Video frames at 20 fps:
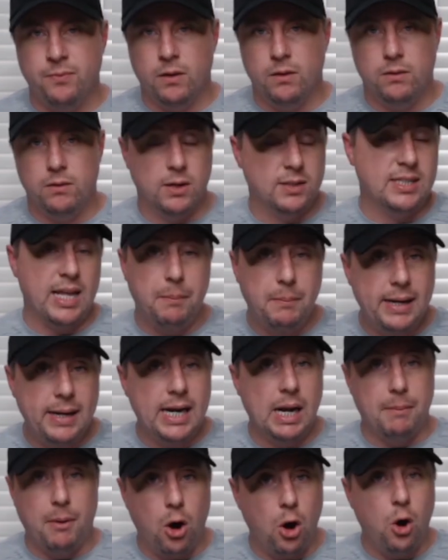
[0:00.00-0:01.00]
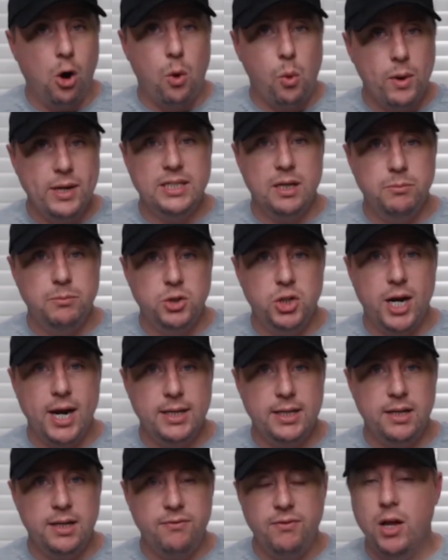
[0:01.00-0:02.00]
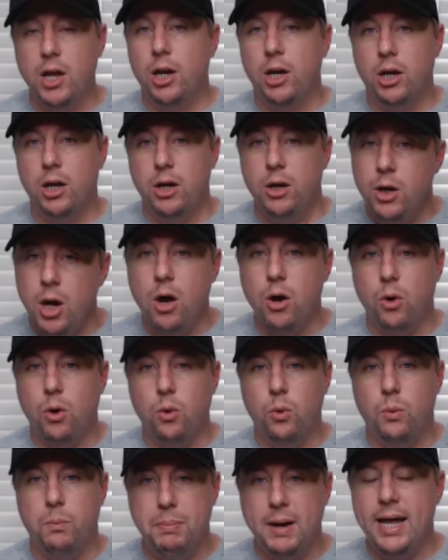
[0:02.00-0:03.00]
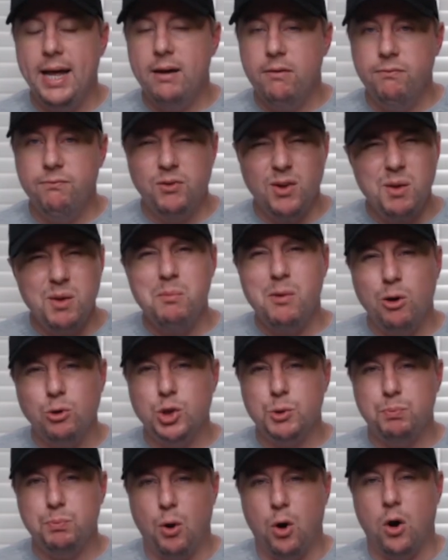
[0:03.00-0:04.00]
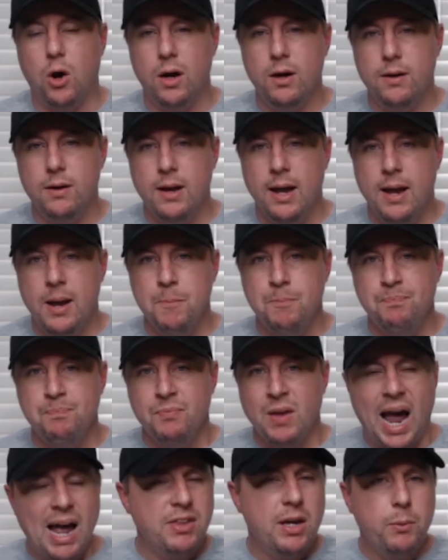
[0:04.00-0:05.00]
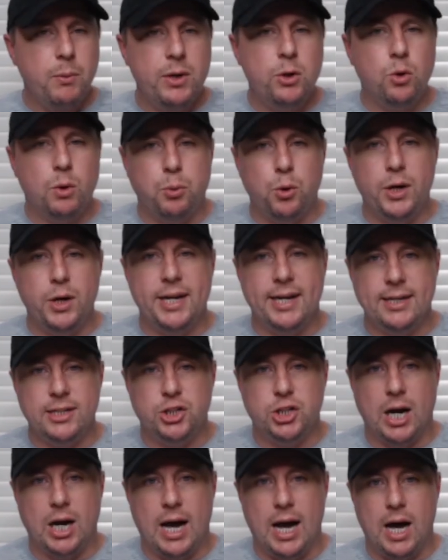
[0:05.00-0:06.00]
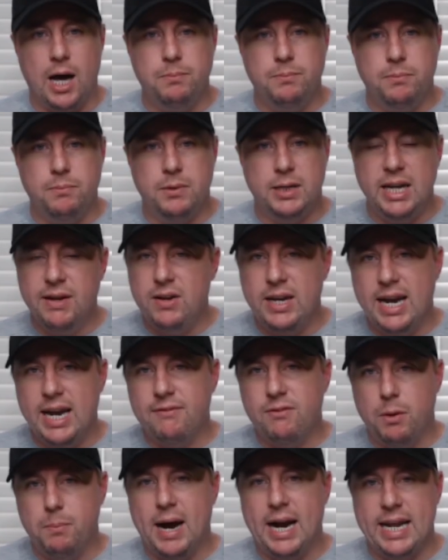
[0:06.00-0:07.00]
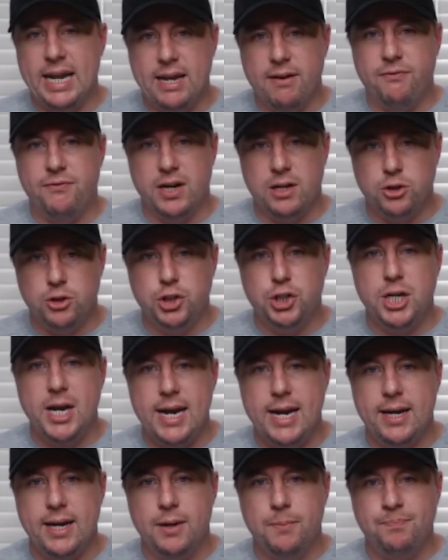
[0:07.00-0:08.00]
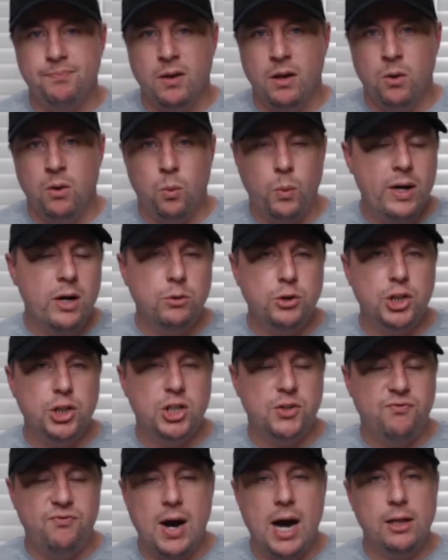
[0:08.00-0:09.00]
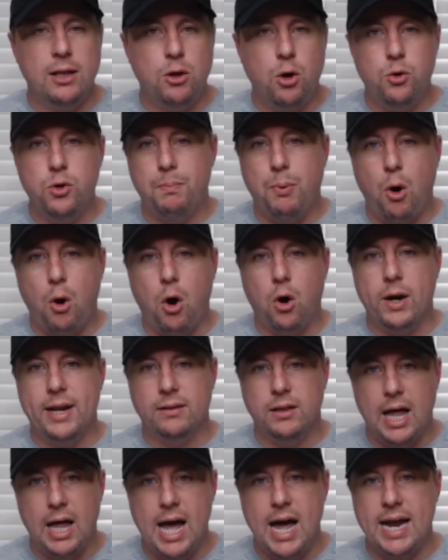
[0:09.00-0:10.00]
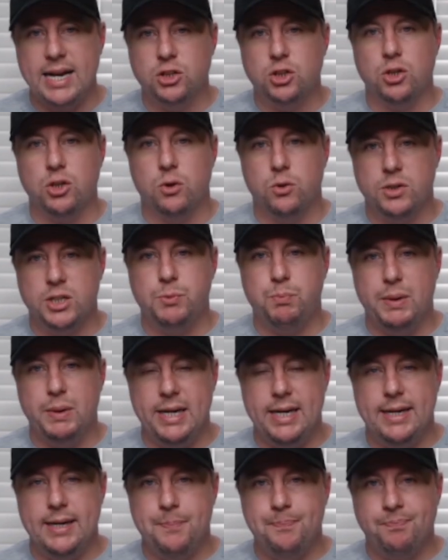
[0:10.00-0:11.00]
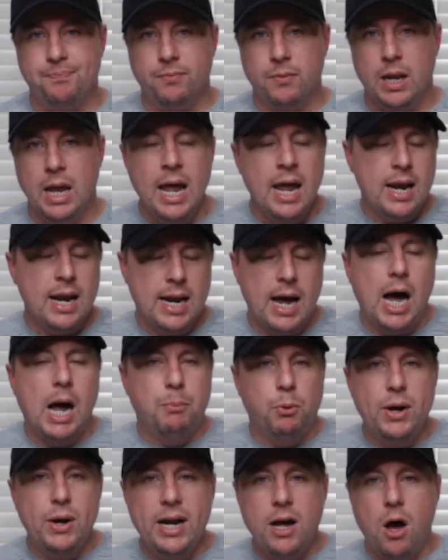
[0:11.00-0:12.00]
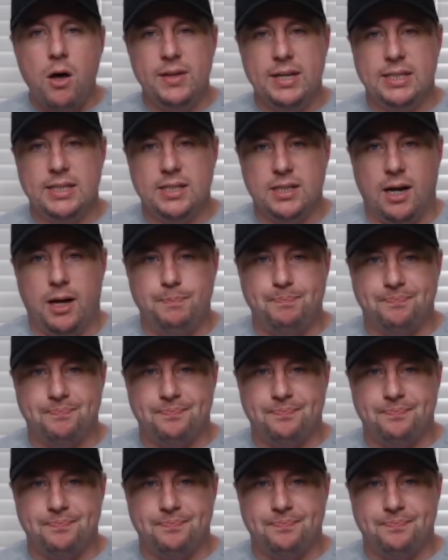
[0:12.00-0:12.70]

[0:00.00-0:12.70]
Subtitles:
Does that mean I'm always objective? No. But for the most part, I think we do a pretty good job giving everybody a fair shake. We don't just follow the party line, so to speak. Now, I bring all this up